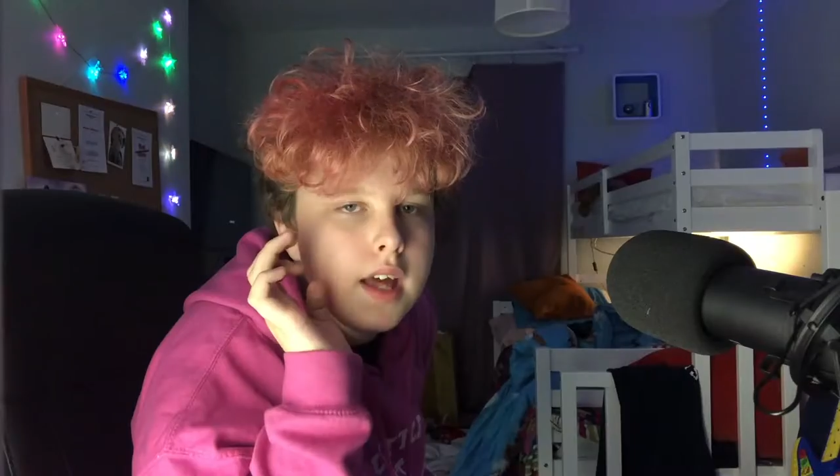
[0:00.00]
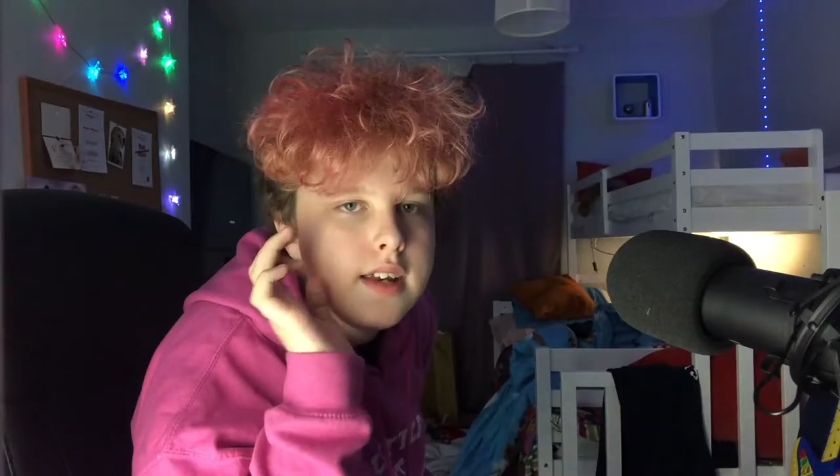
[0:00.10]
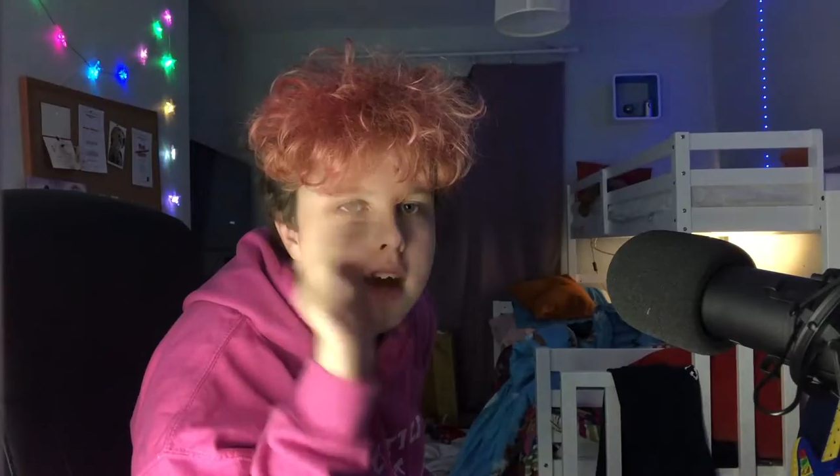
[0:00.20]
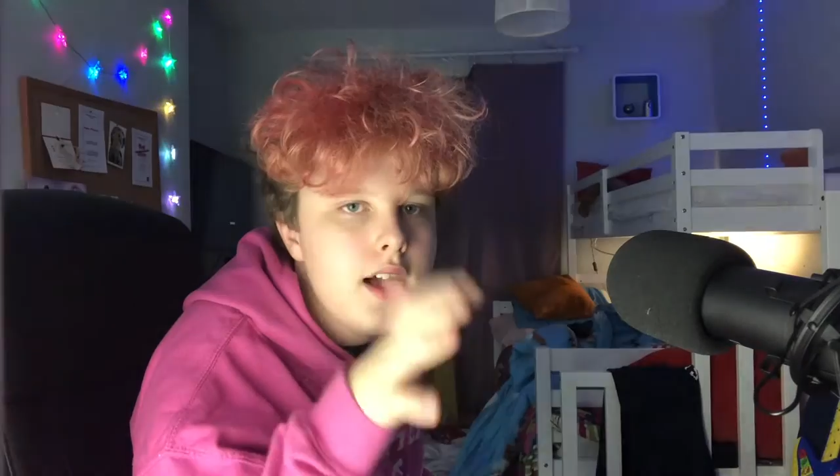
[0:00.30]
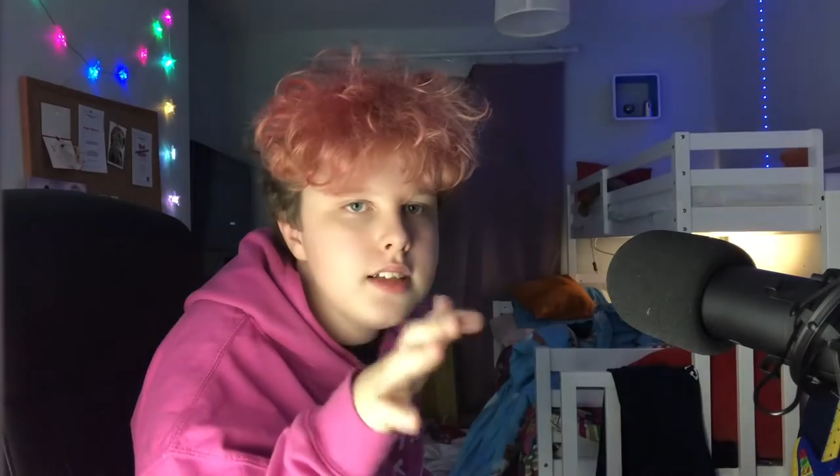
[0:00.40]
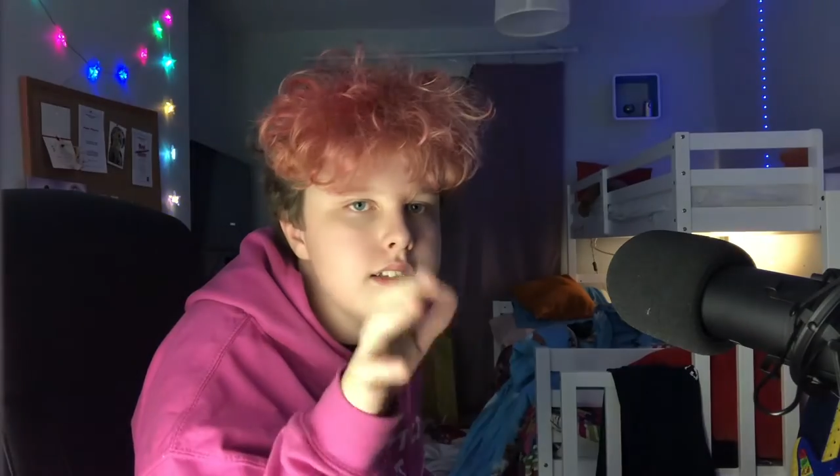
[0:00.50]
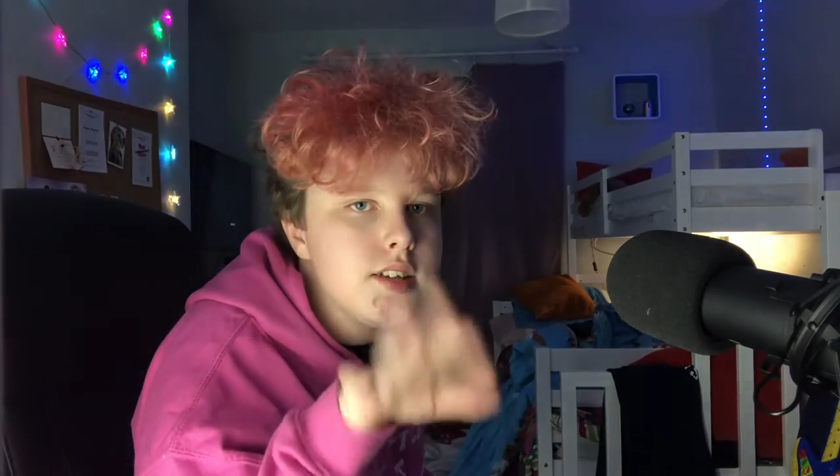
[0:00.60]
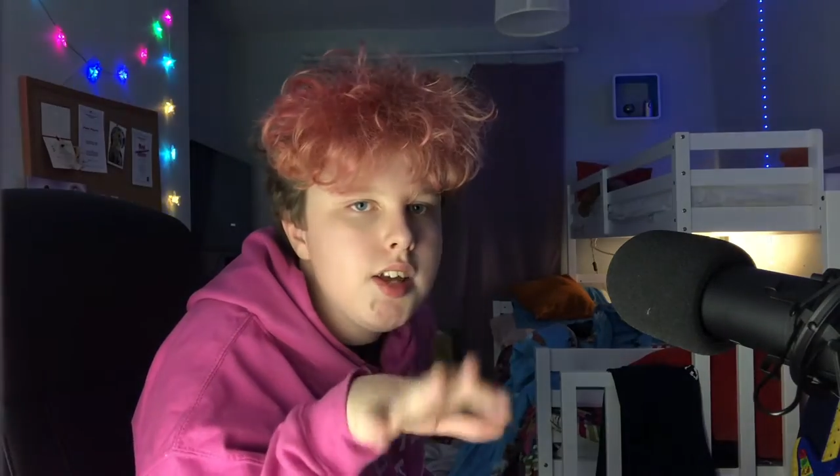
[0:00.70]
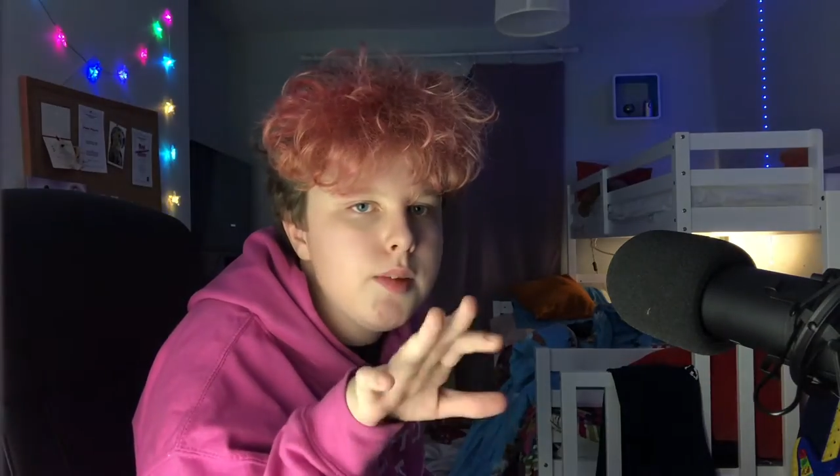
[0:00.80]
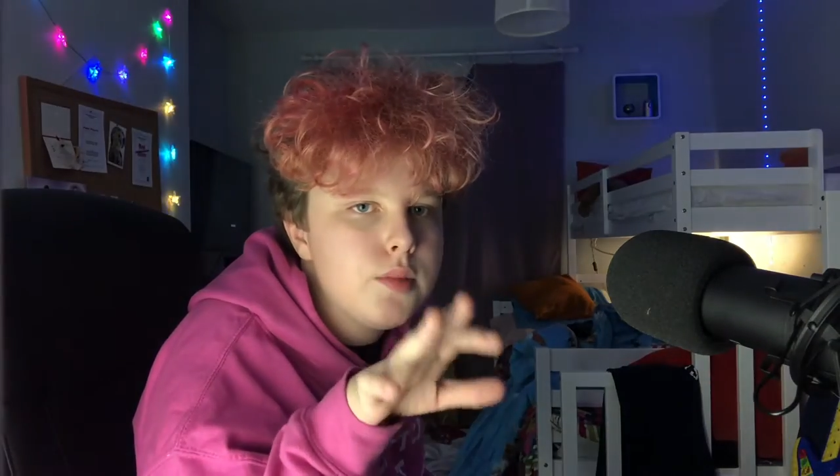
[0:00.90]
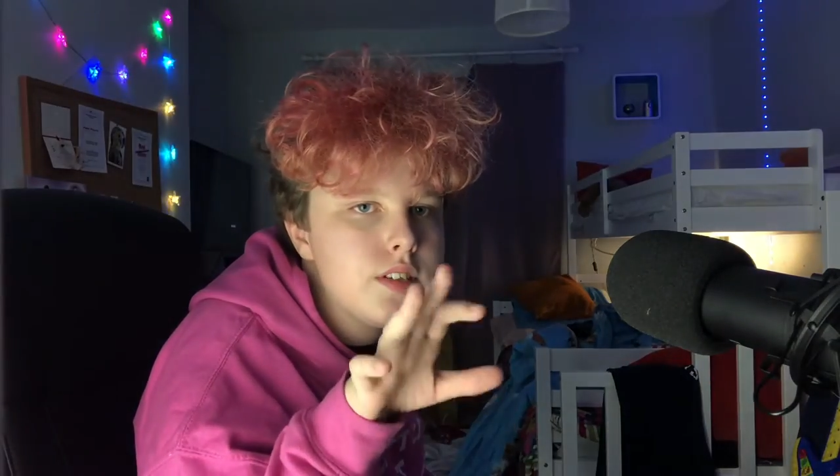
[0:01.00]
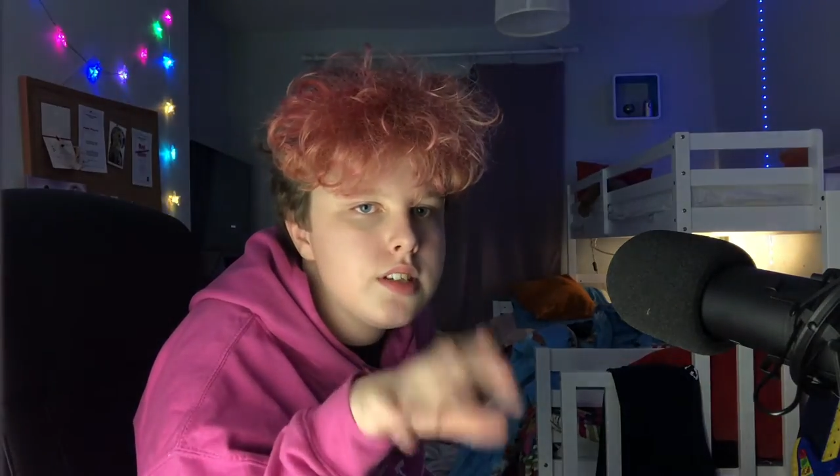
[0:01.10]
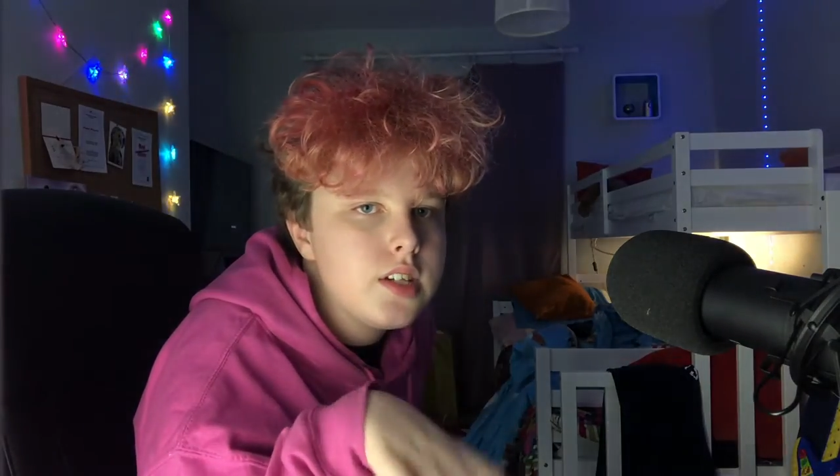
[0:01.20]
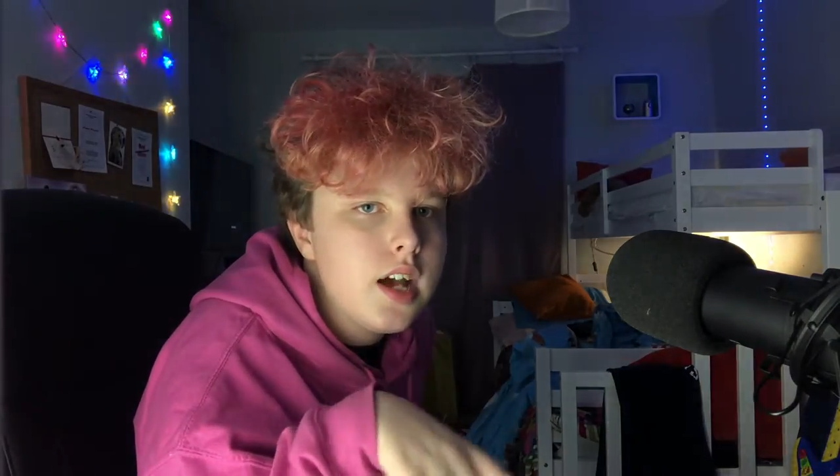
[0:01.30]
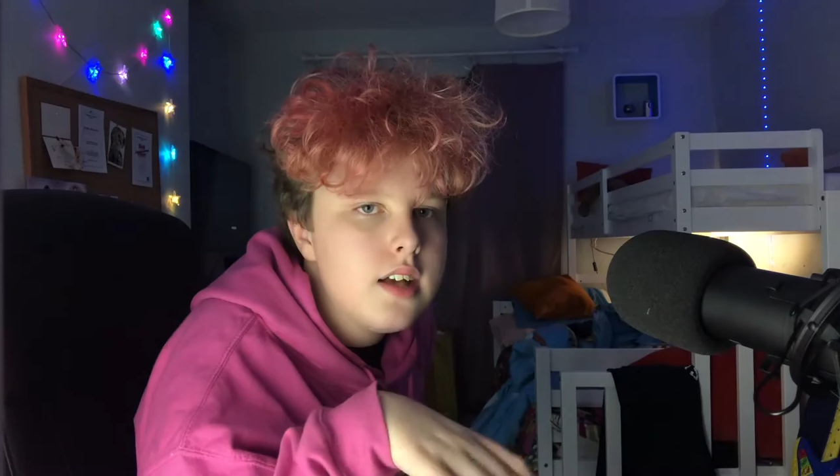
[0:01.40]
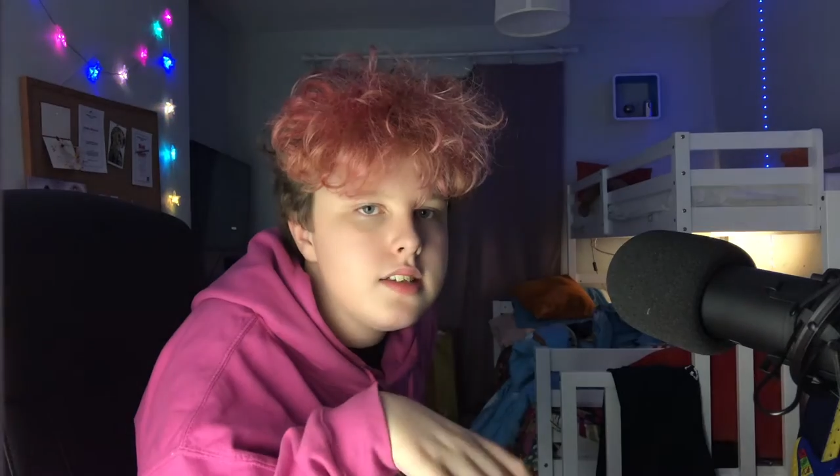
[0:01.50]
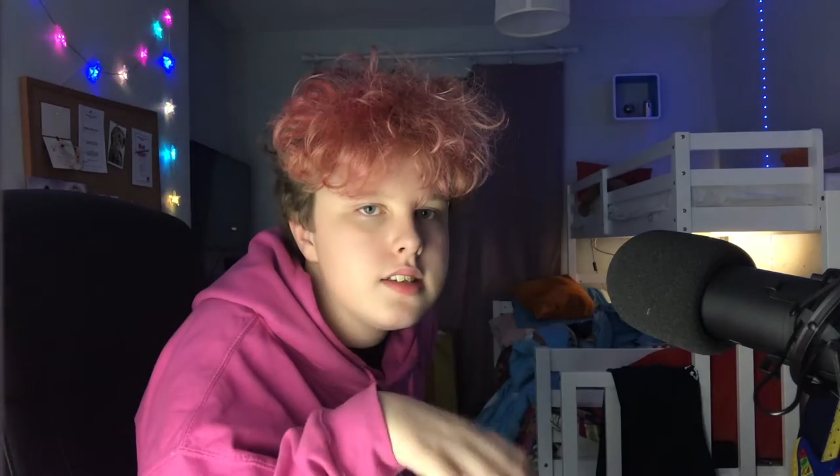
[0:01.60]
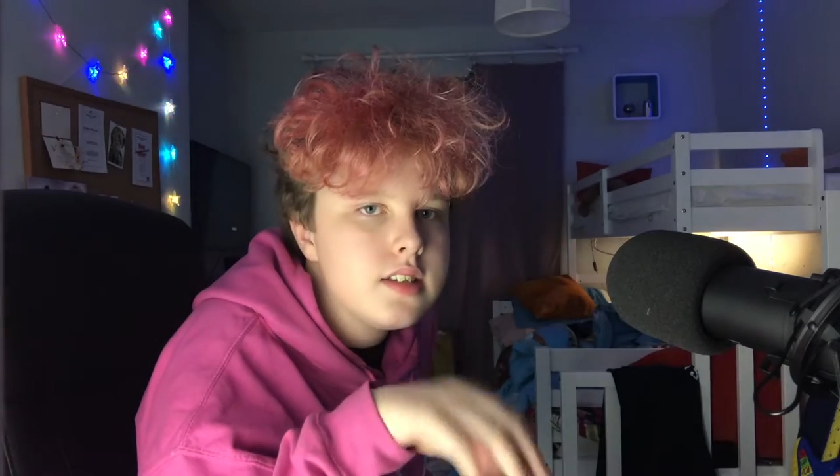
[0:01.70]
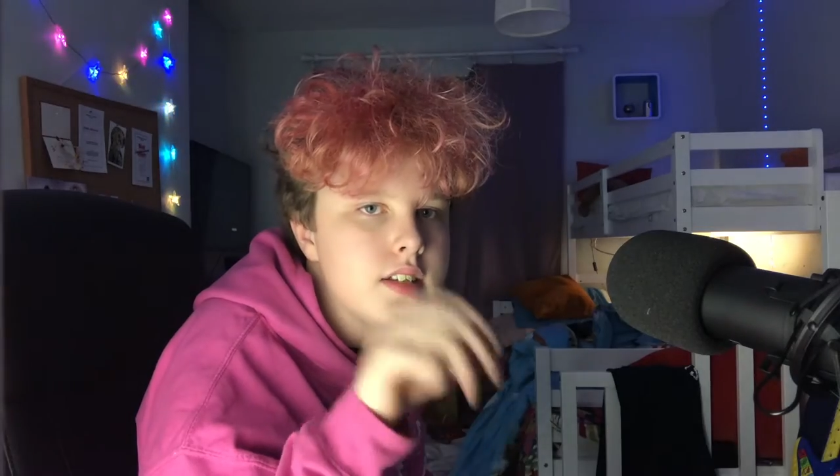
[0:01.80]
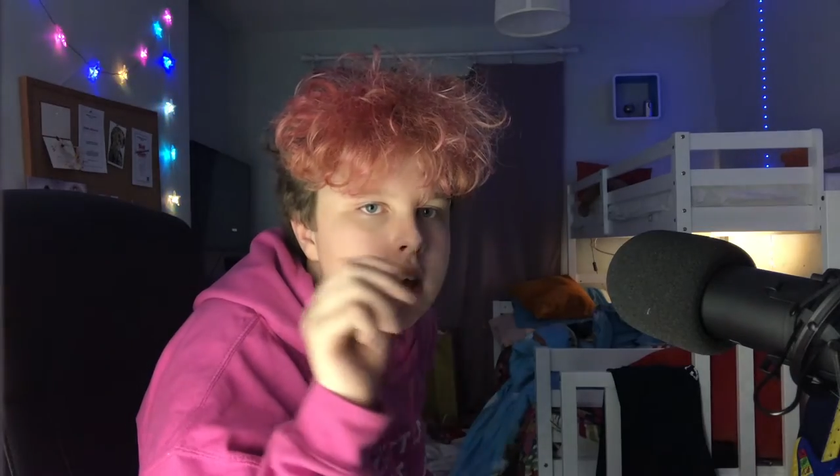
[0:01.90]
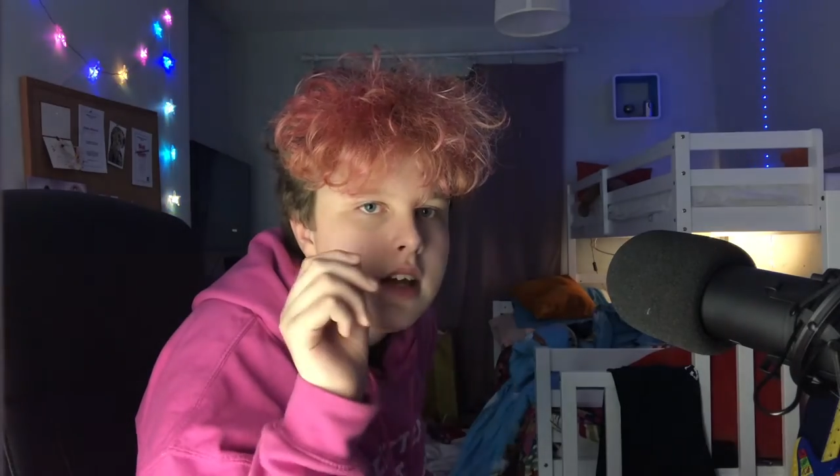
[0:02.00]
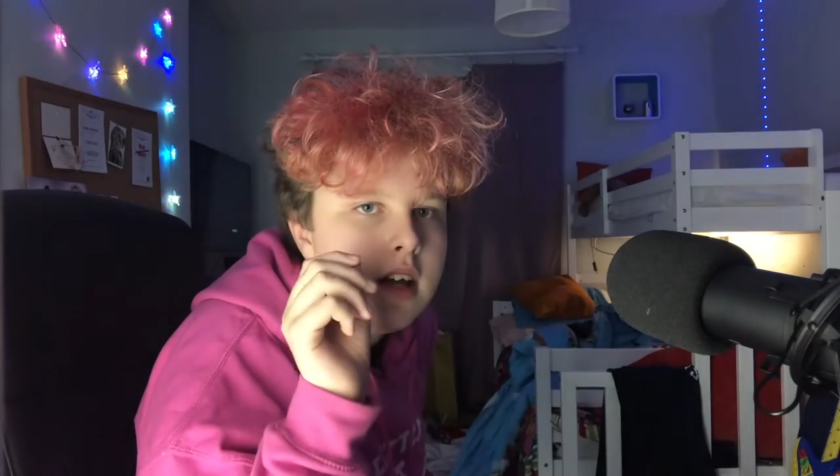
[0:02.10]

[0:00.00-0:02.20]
And as the name would suggest,